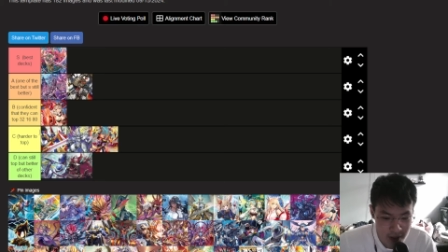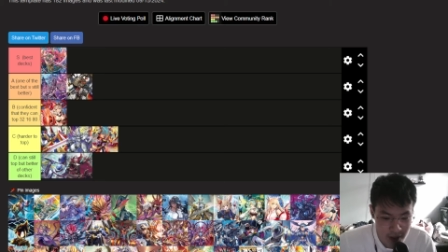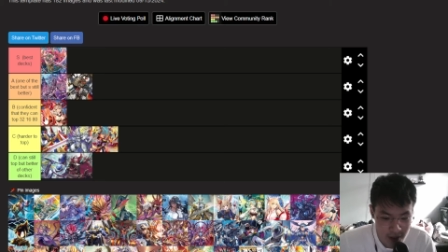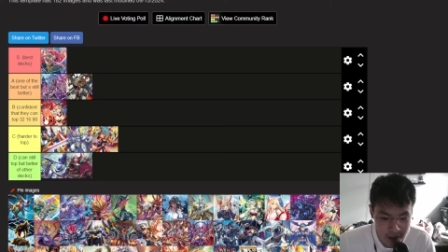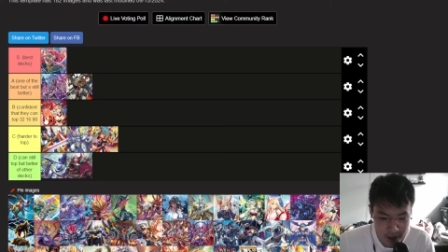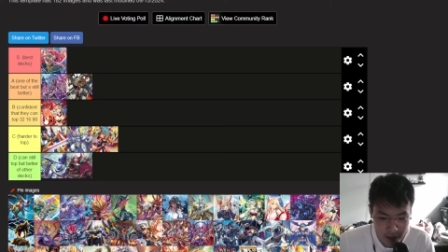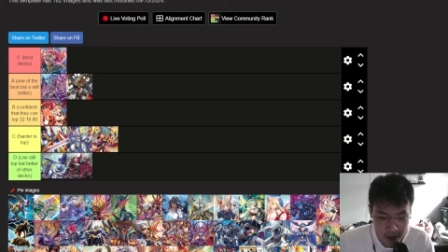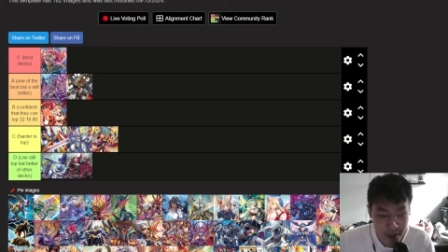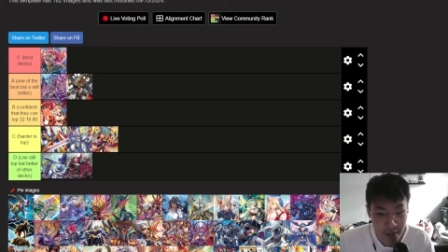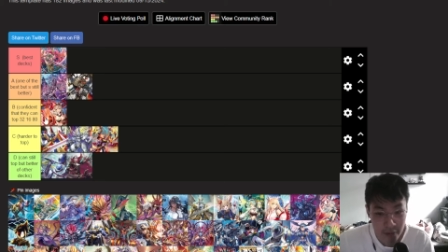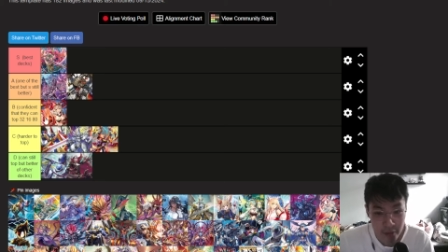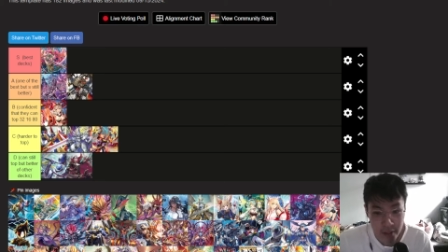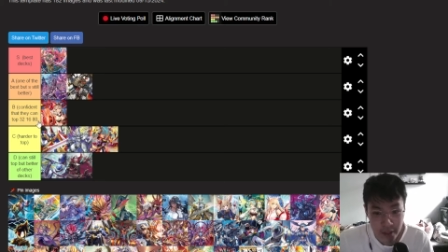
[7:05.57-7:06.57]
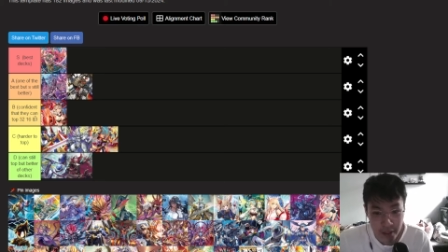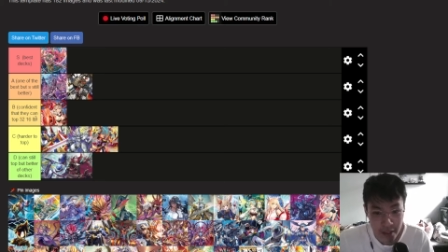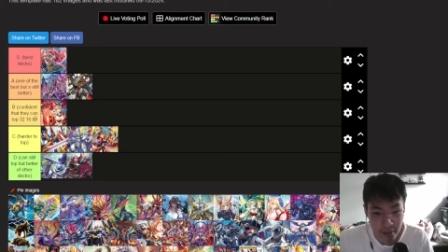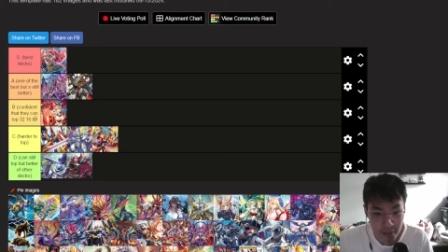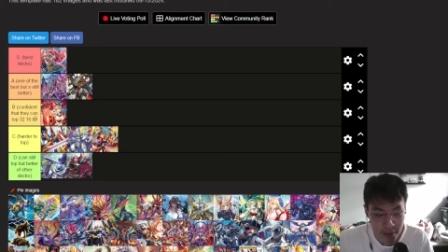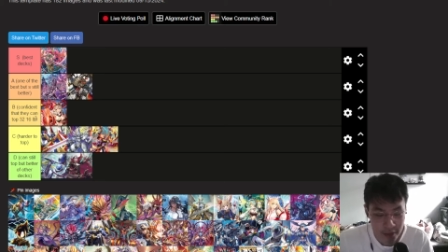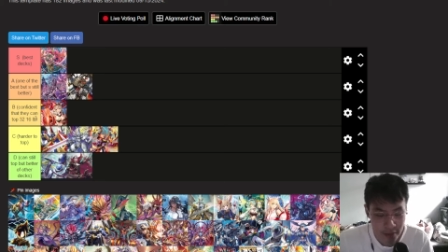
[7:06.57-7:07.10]
can still win
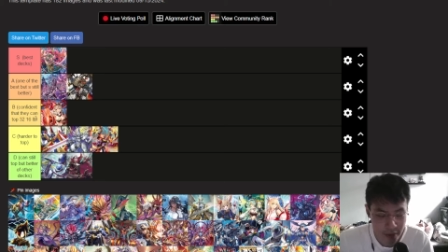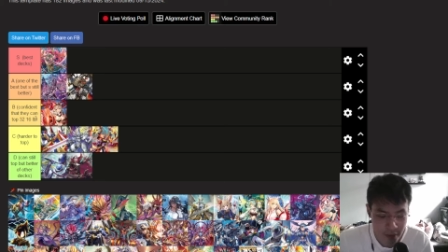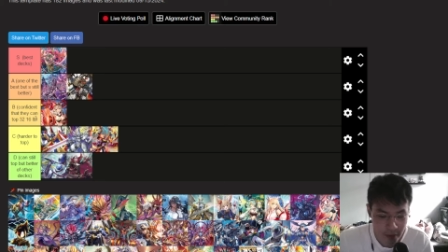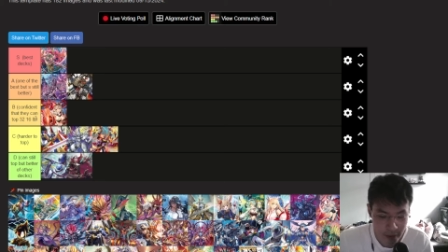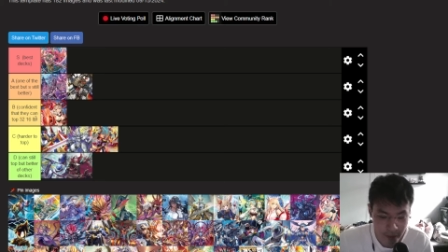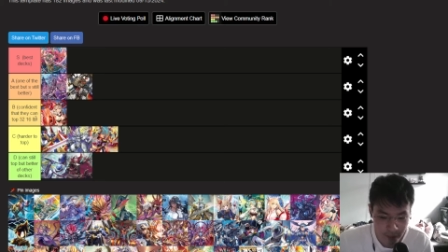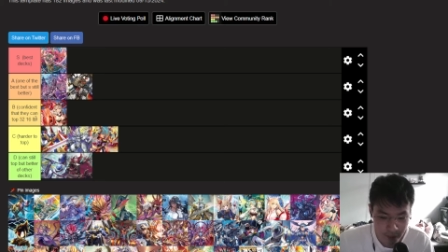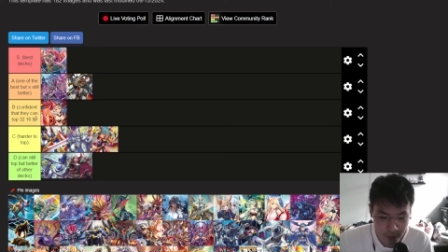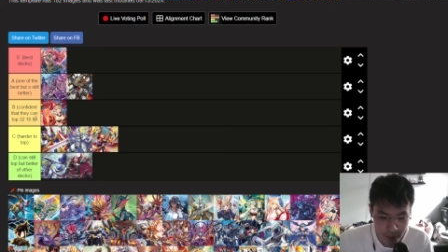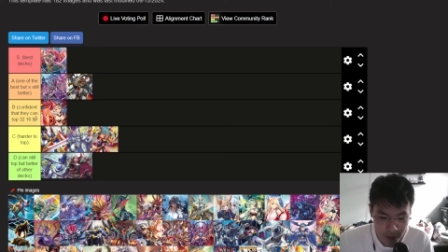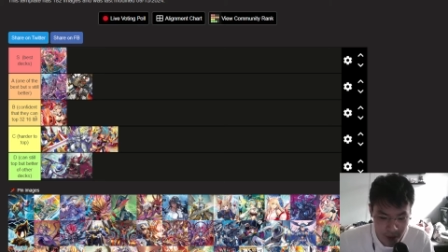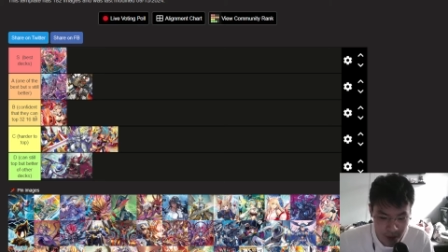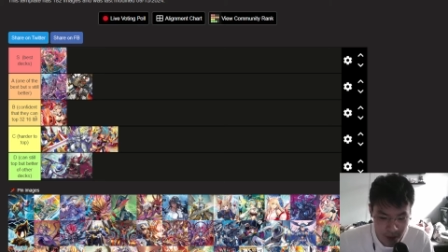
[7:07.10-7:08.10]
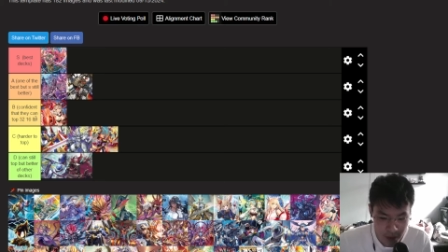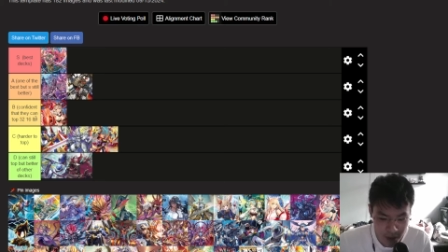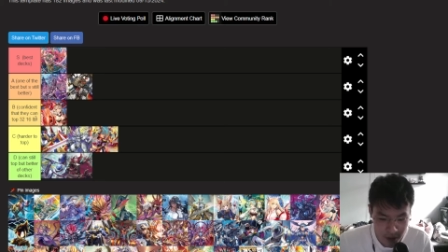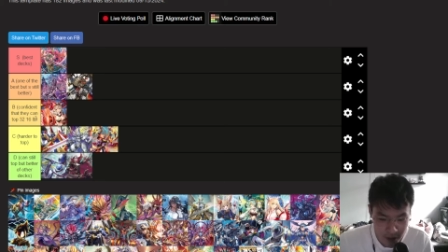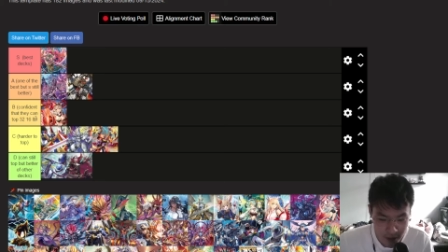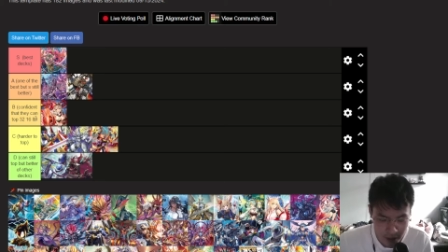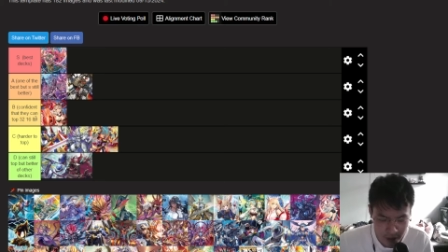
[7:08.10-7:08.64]
games.
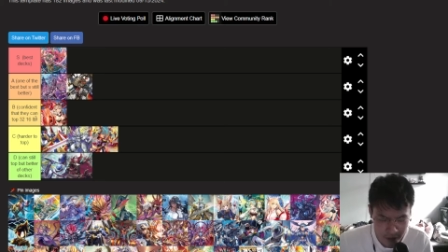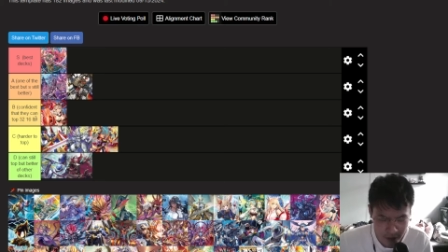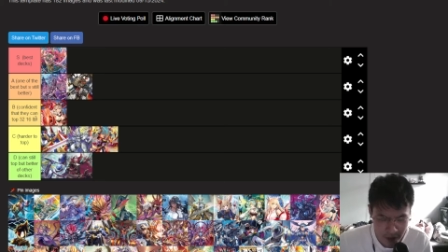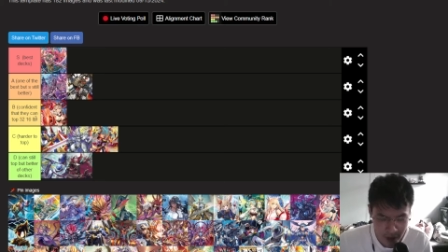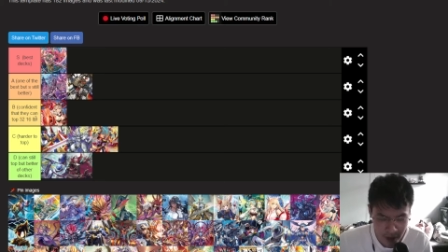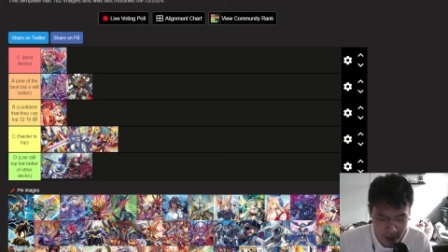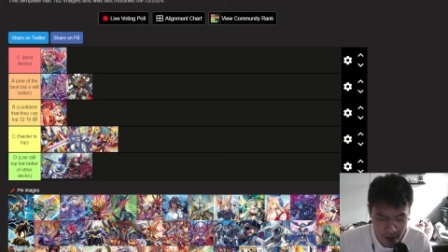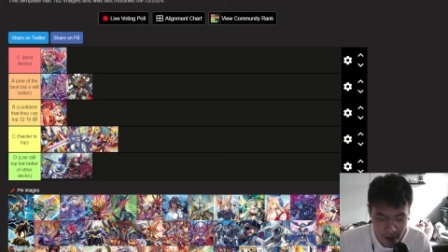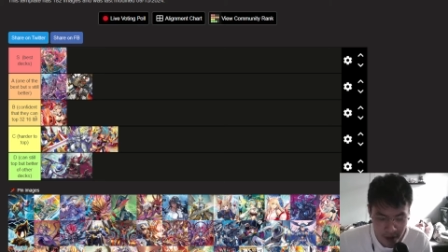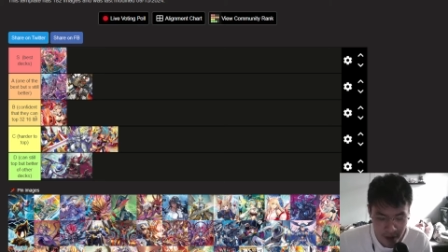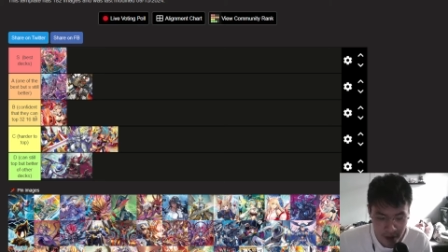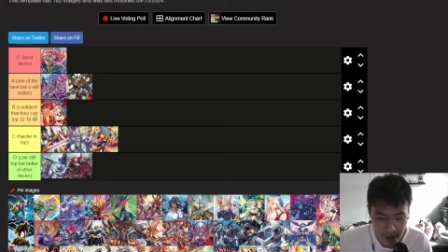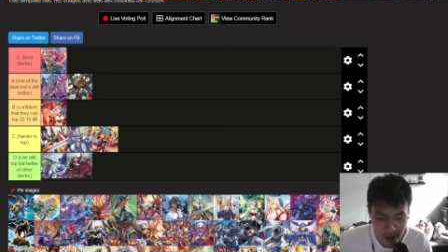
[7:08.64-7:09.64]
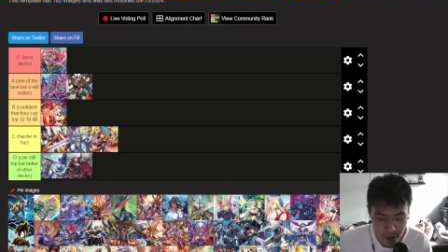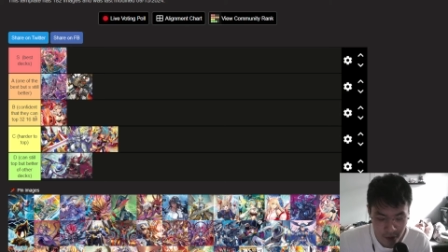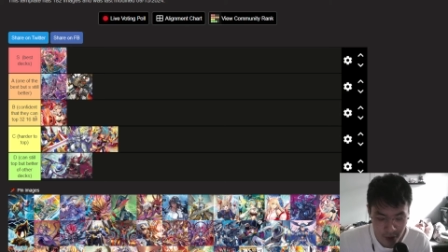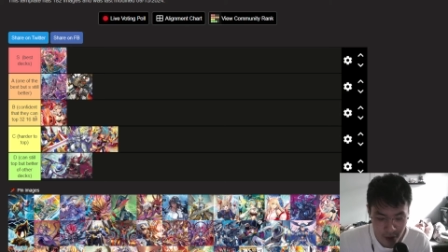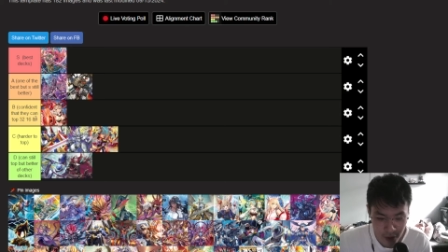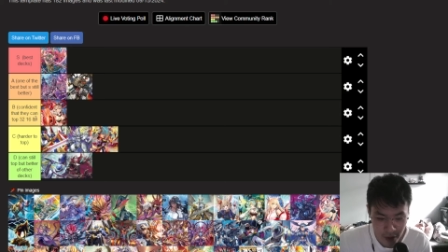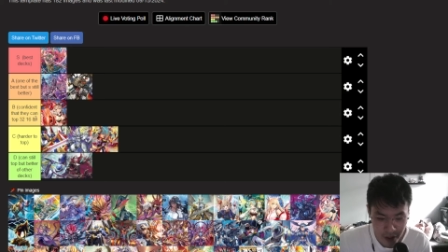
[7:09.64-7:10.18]
Yes, if they,
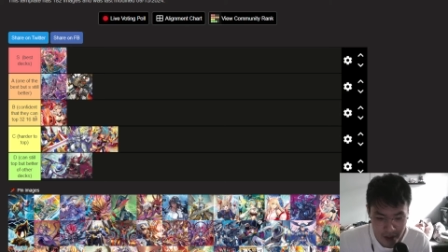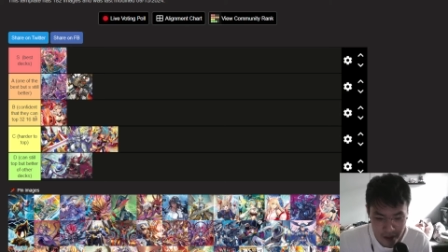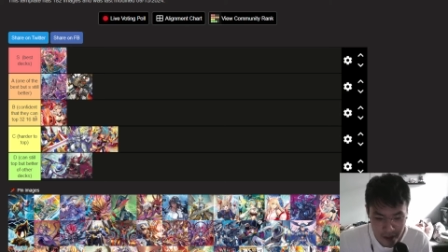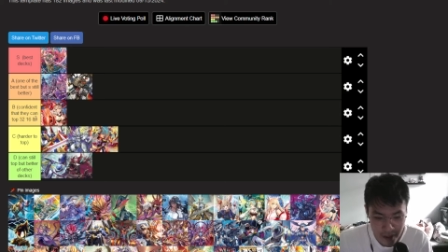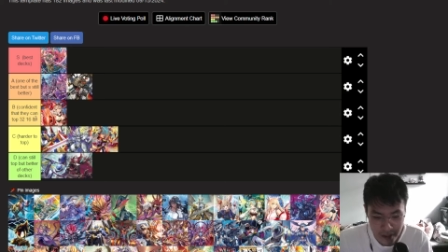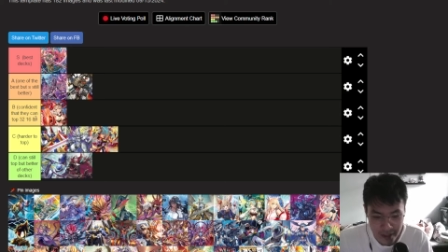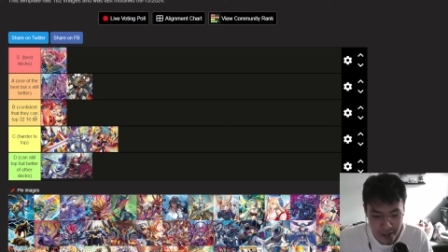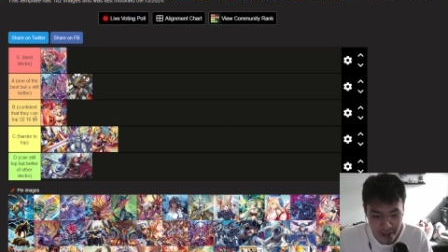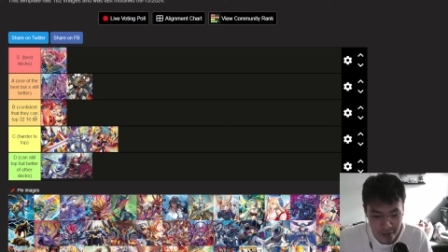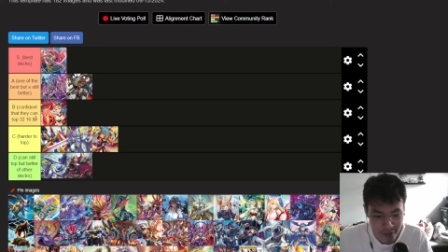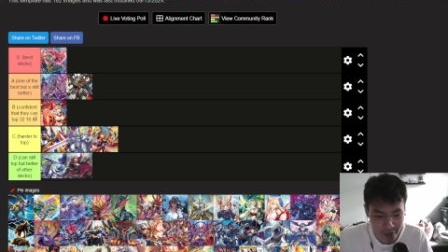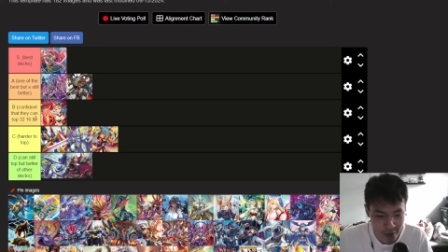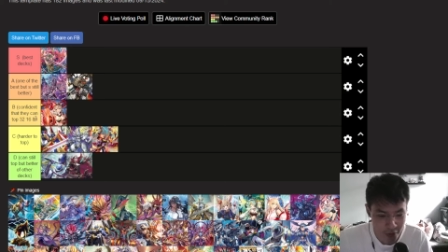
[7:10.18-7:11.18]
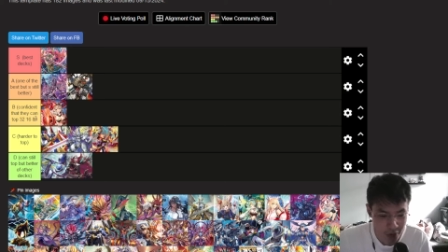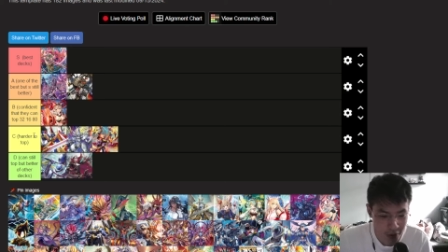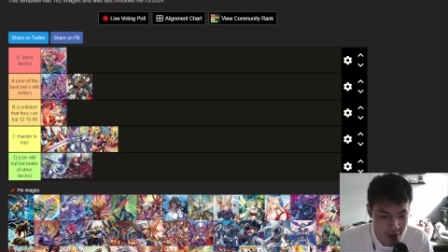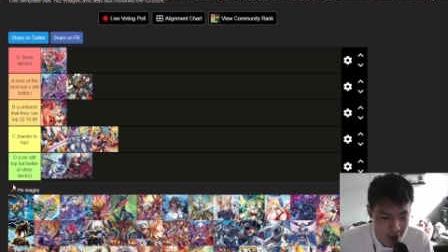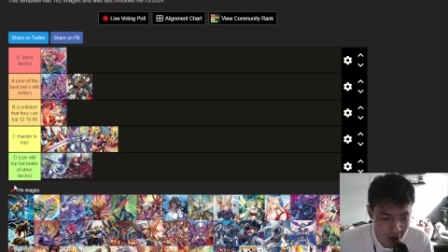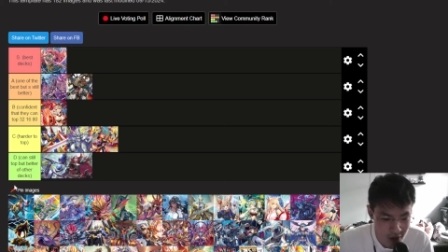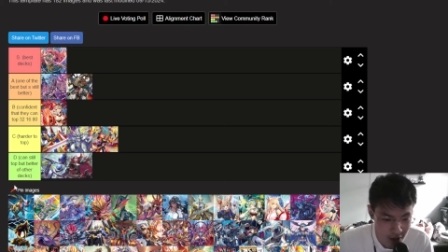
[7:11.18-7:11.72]
well, I guess any deck if you get
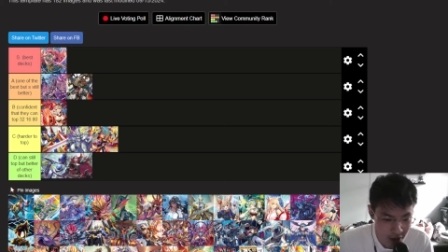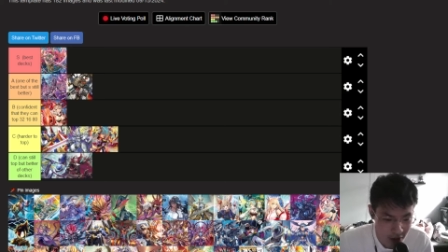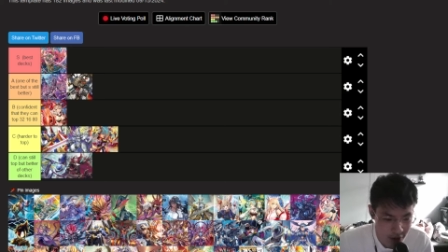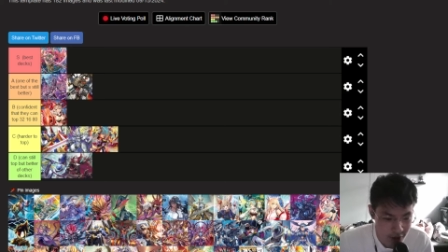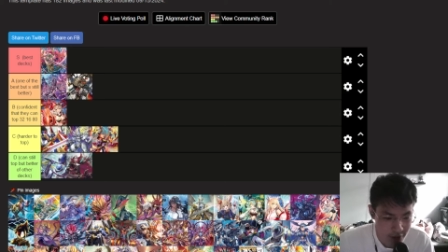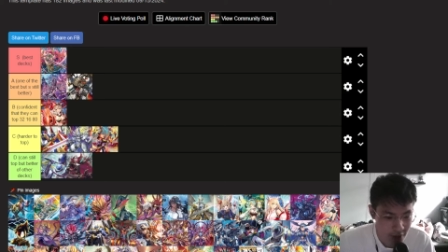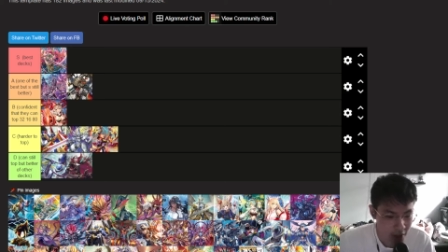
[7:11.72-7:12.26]
lucky enough